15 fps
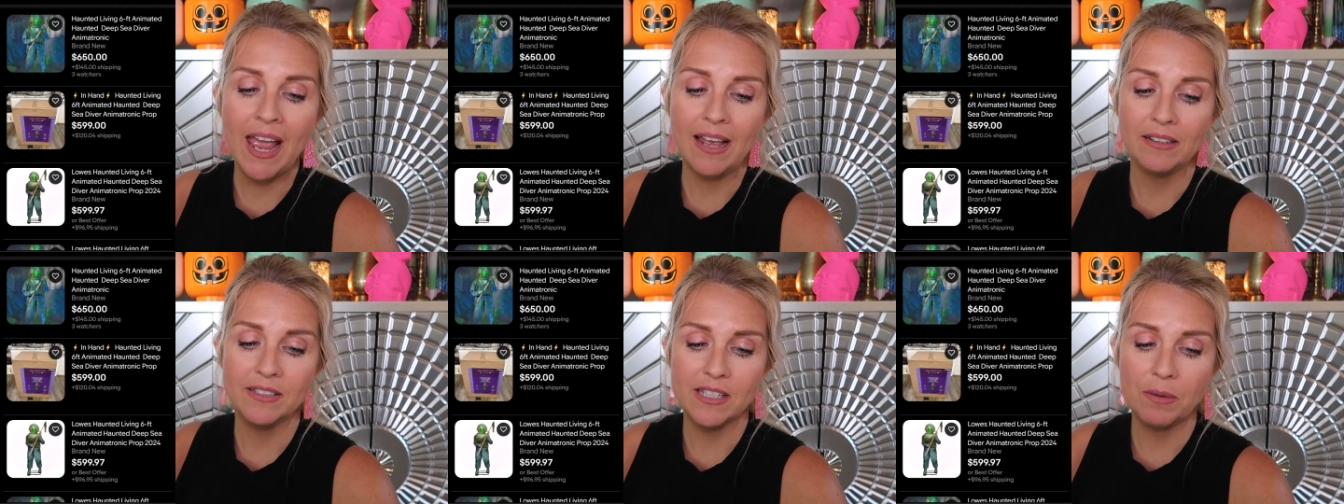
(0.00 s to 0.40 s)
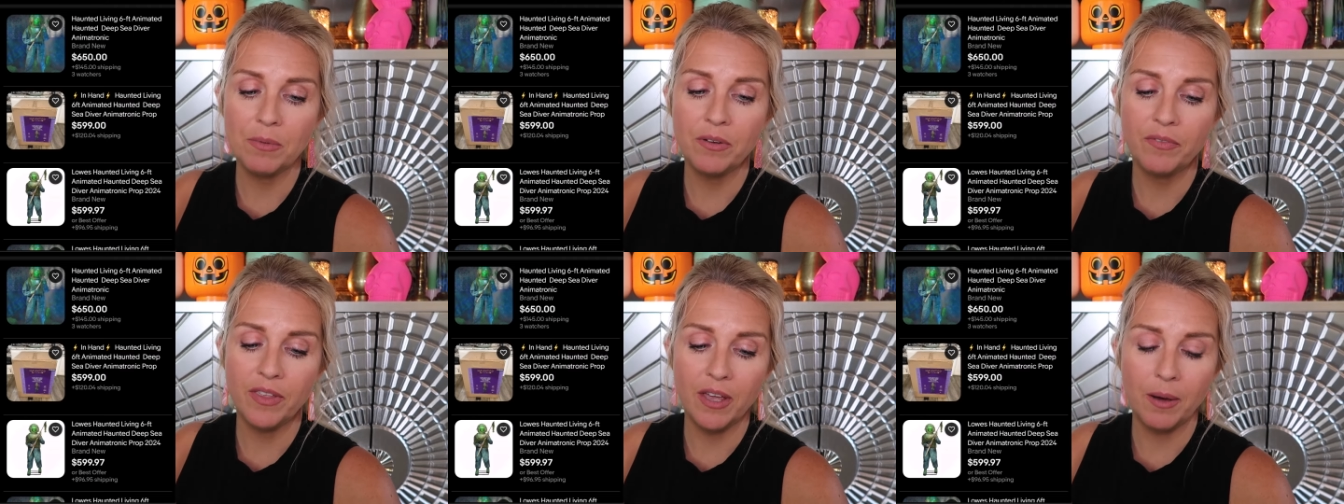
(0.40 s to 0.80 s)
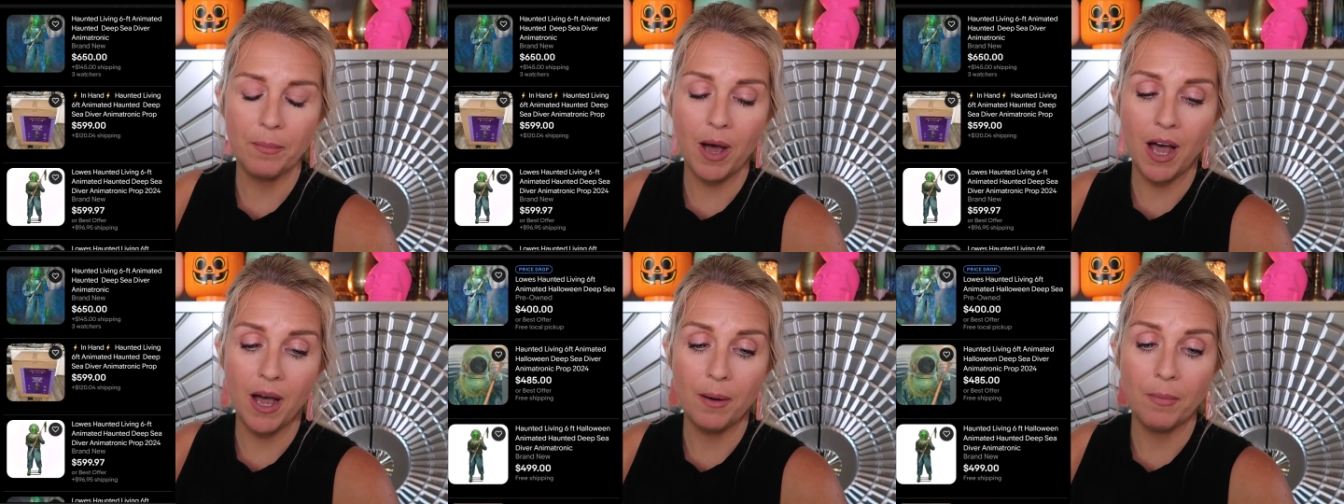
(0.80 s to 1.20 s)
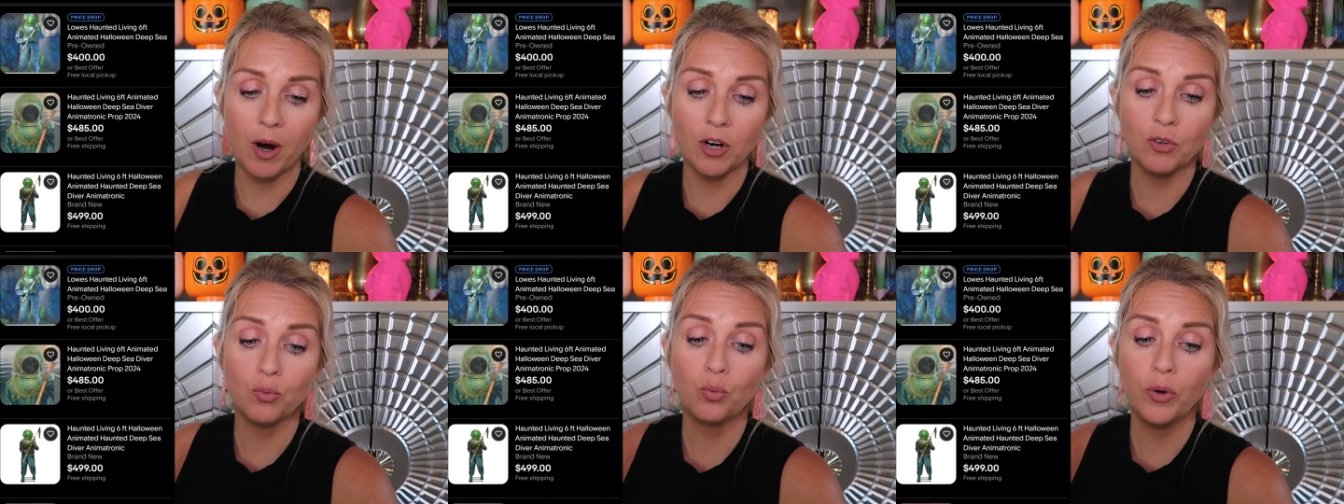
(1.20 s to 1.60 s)
and some of them um,
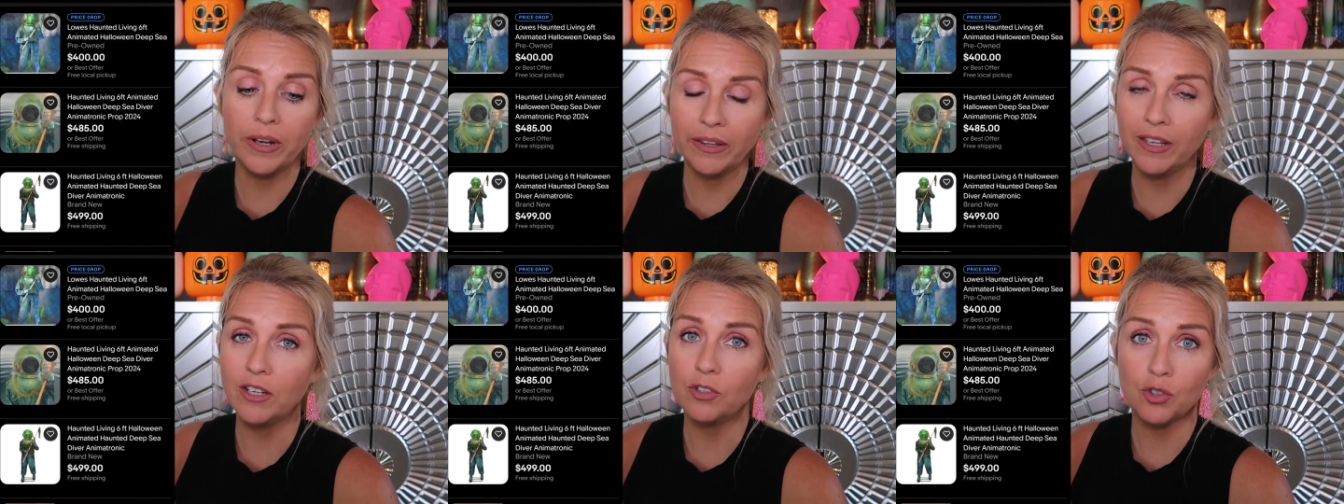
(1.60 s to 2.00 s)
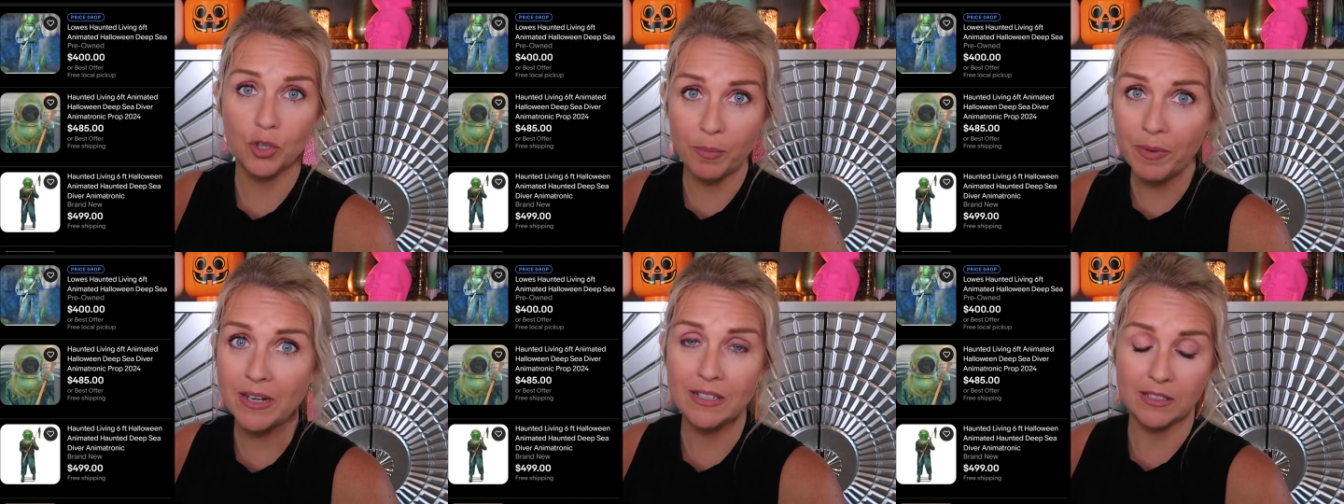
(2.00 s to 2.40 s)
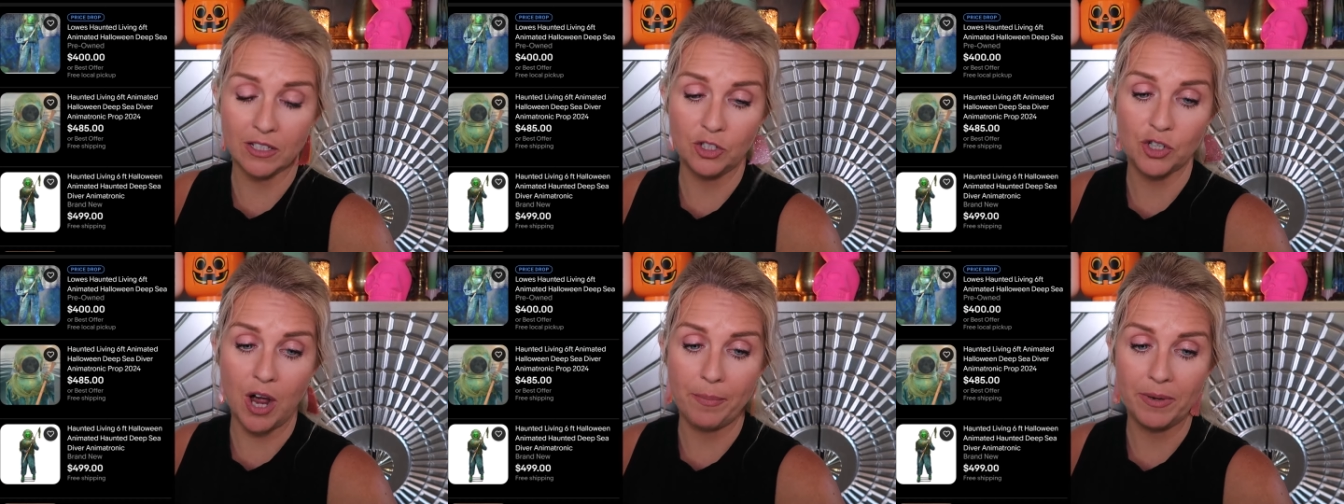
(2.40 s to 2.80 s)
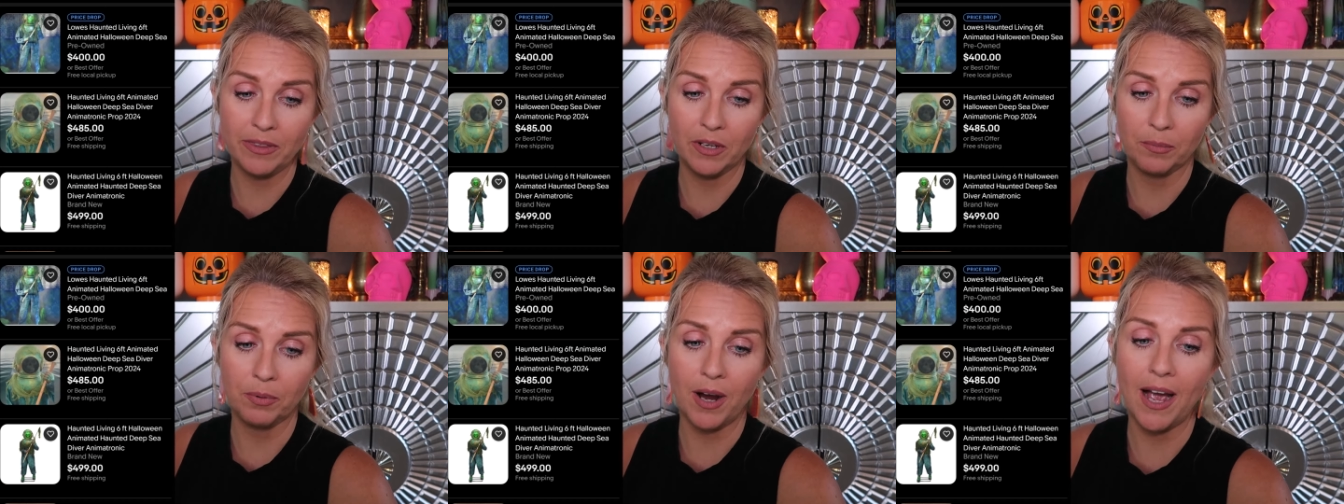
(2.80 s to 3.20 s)
are really tremendously dropping
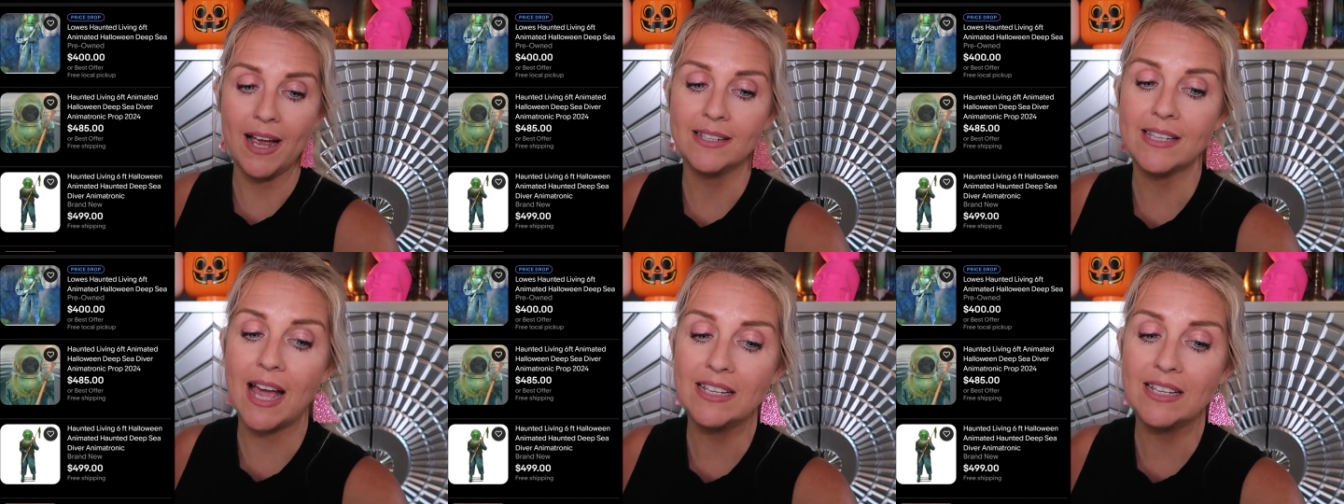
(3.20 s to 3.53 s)
their price.